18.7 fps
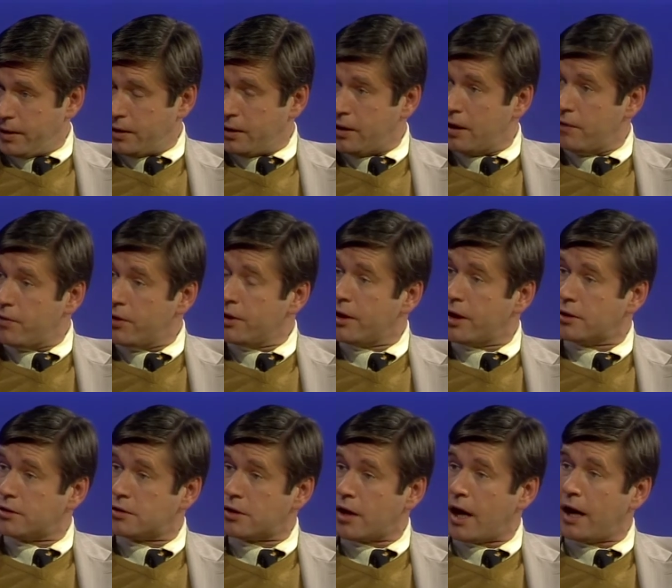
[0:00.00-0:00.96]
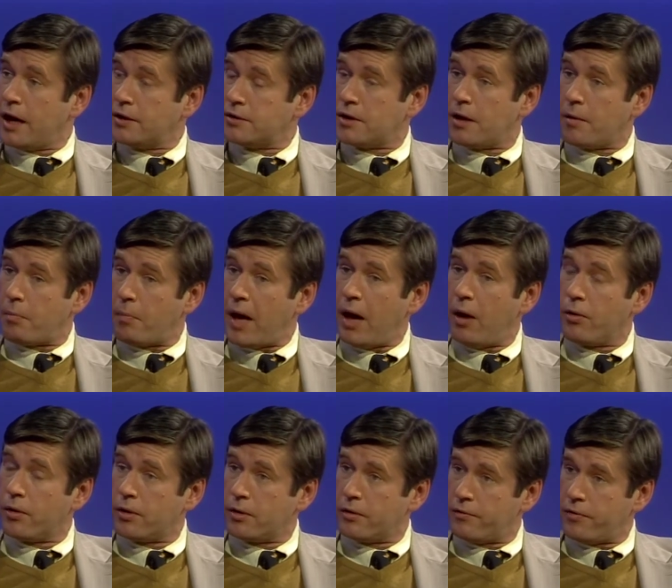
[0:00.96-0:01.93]
given the size and
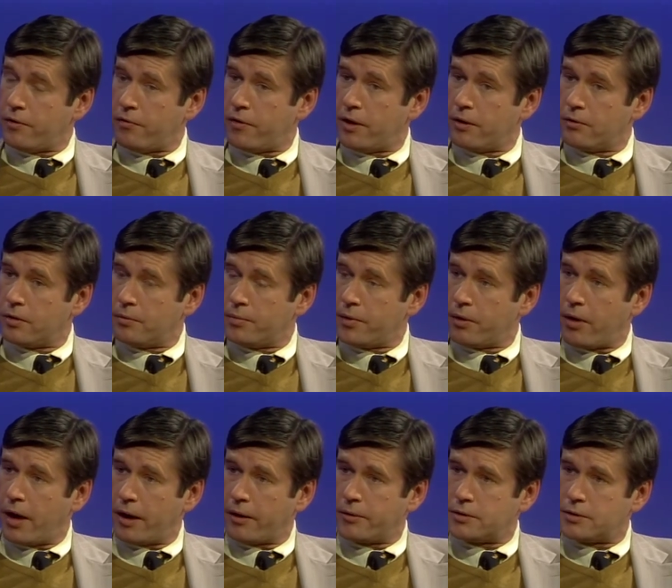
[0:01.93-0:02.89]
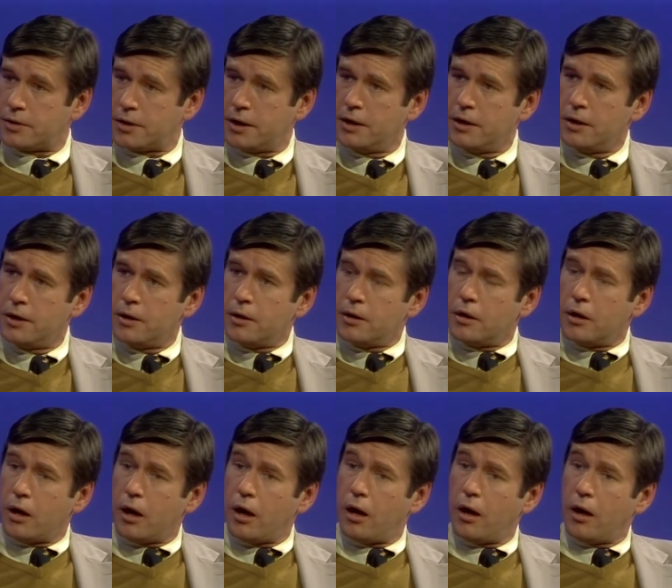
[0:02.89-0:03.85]
power of the federal bureaucracy,
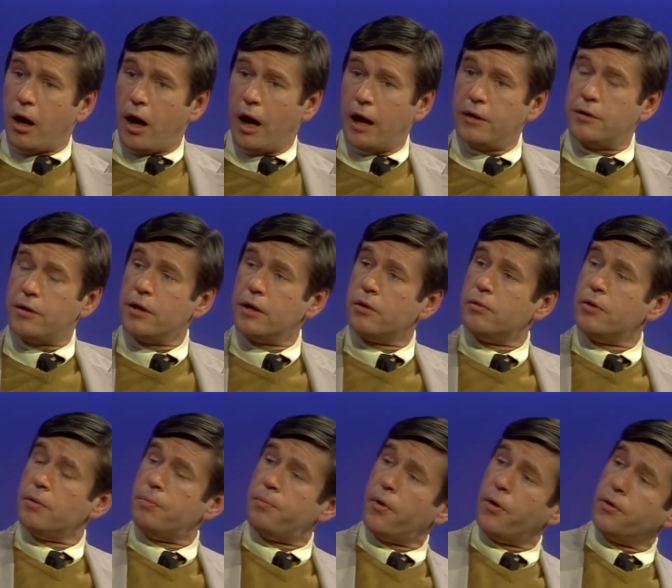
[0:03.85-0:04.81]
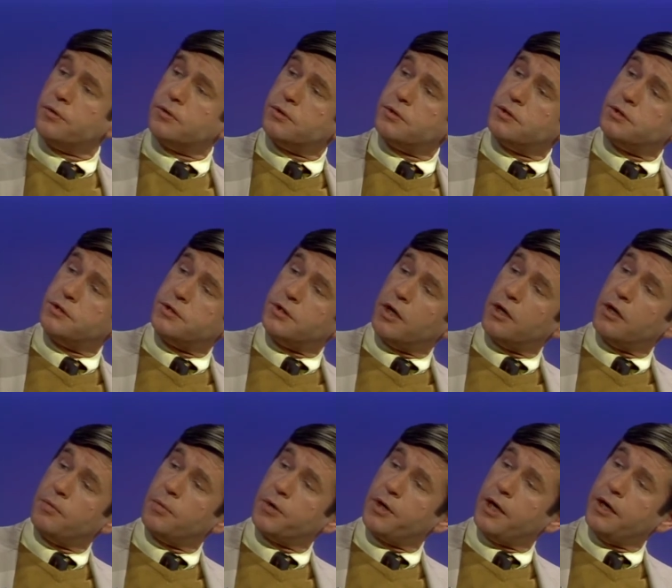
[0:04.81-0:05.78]
uh, I think we pose
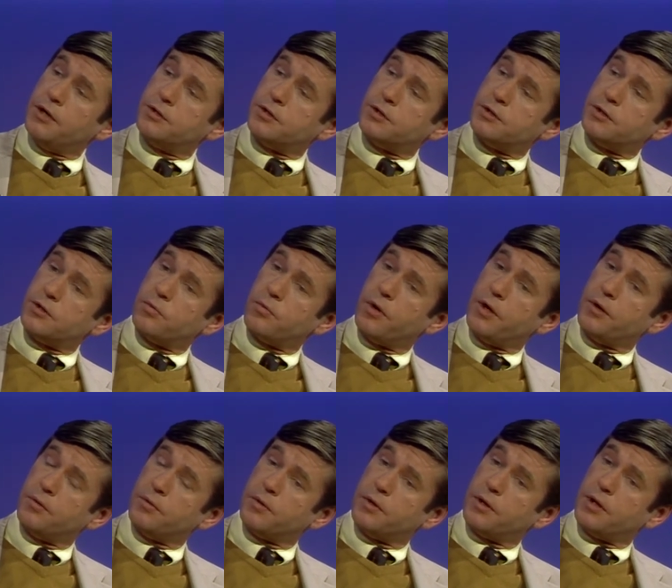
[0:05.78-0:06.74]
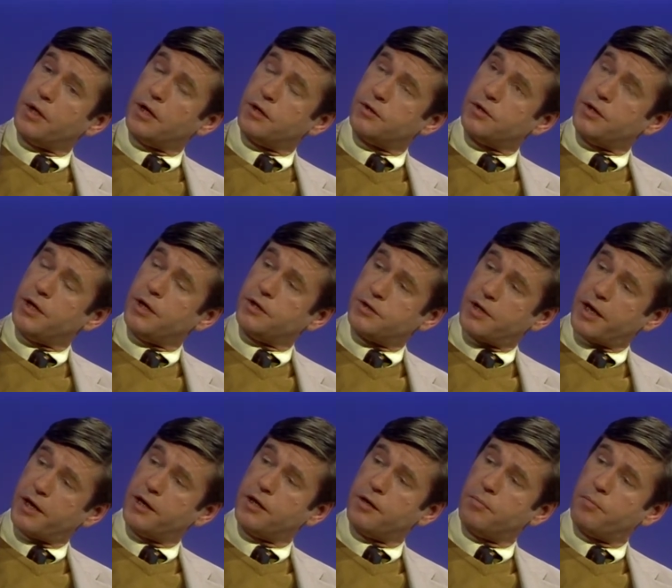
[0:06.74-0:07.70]
terrible dangers. And when it's the
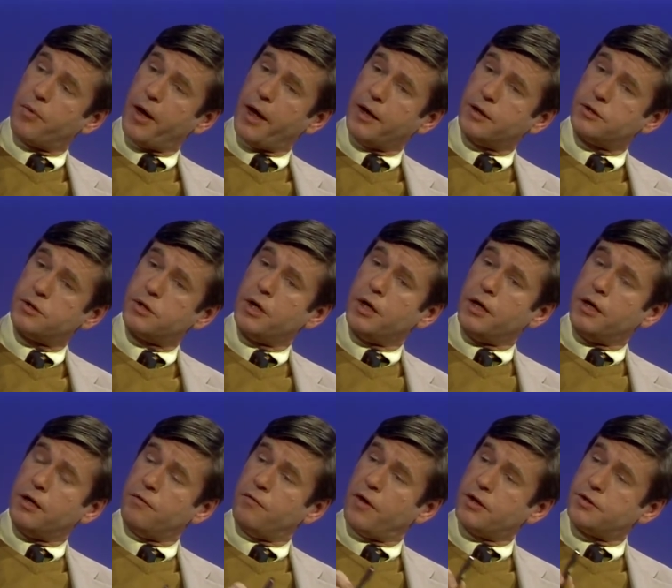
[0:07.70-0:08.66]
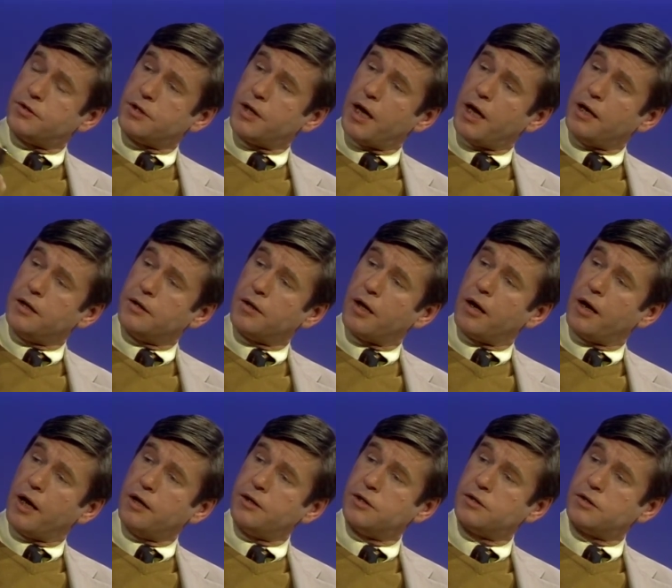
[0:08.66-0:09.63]
executive branch investigating the
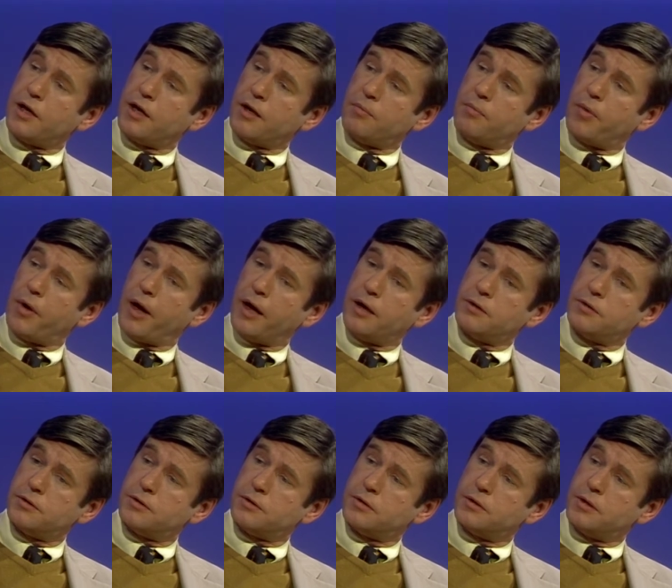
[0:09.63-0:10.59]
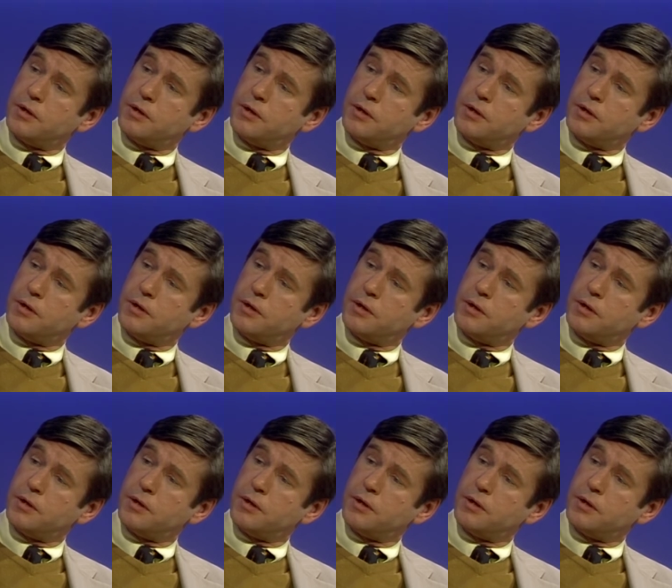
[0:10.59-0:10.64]
legislative branch,